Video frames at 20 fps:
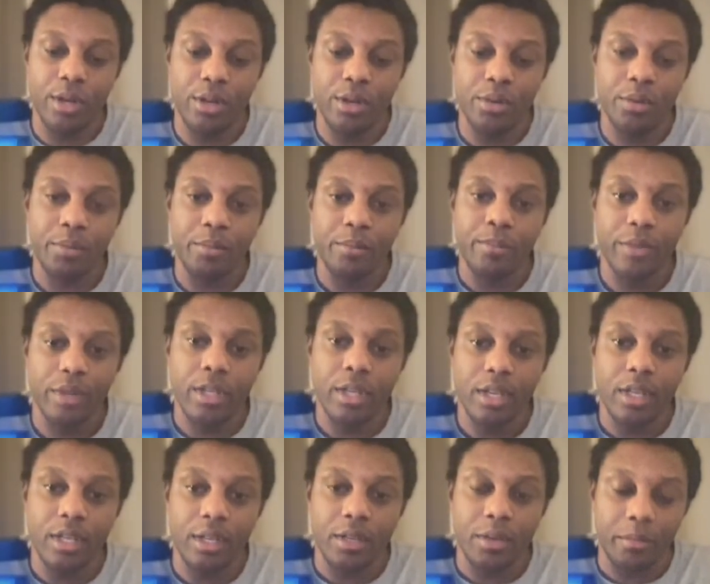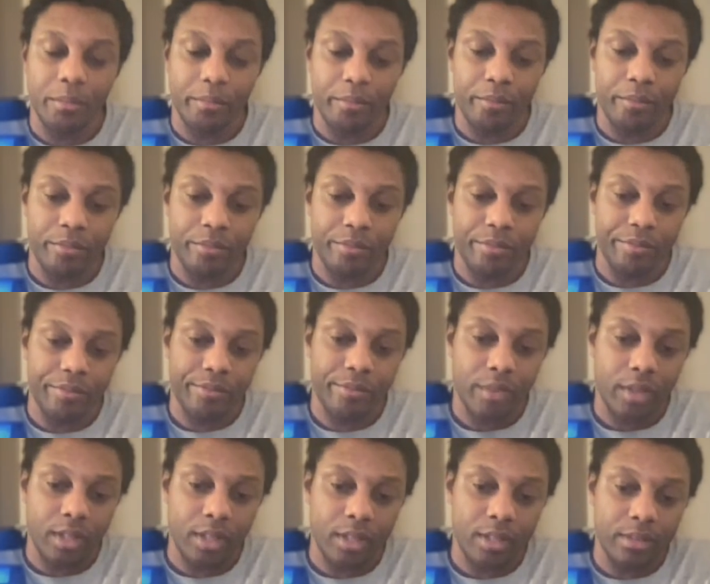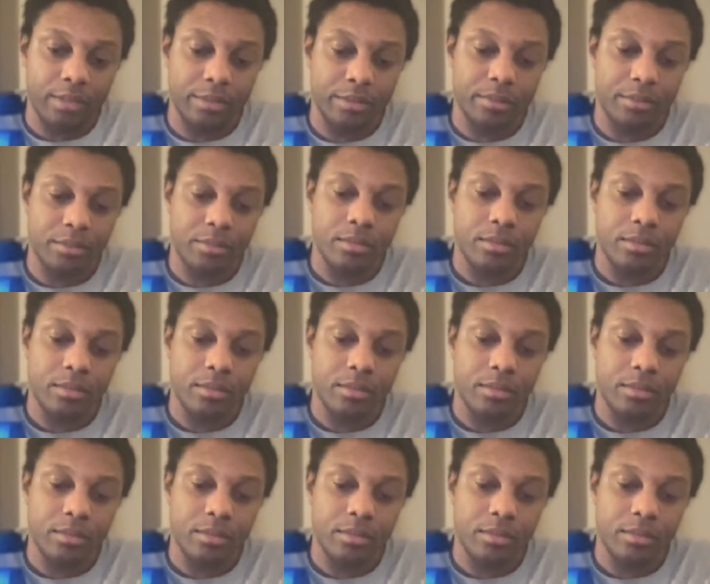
ChatGPT and put the exact